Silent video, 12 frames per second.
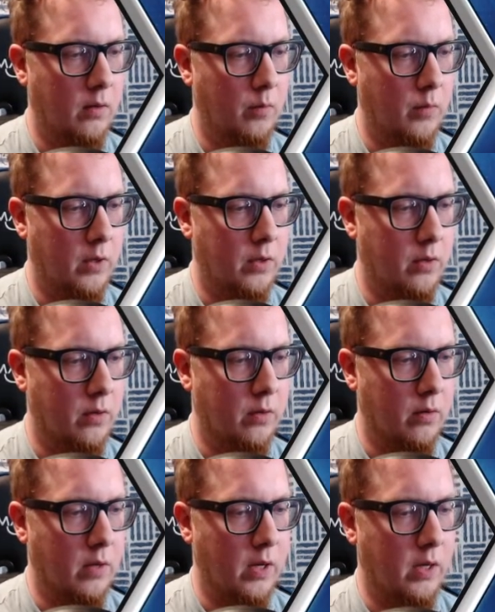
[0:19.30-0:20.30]
Make sure
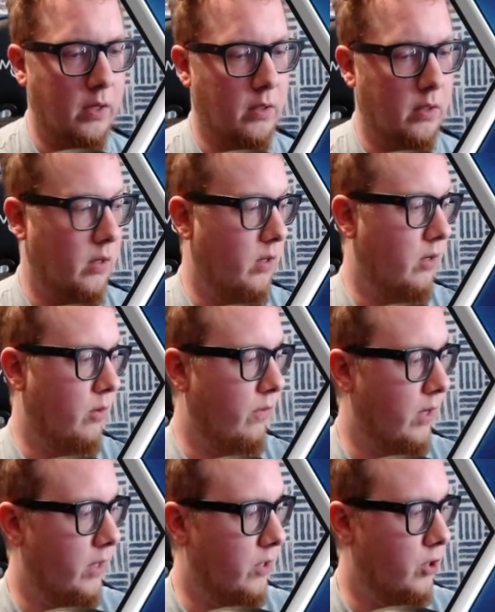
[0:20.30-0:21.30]
that's there. We've
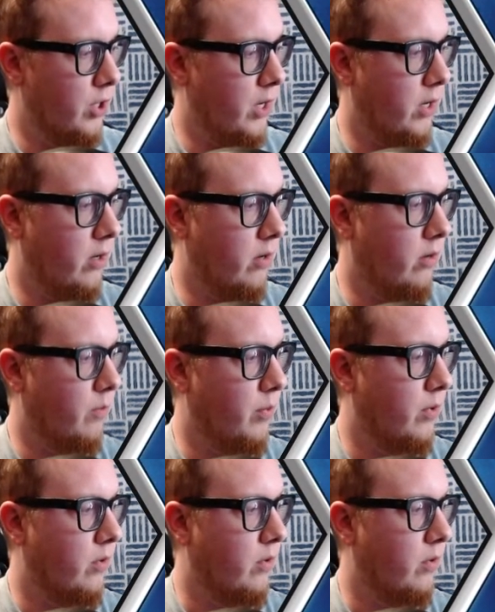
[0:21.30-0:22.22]
got the chat up.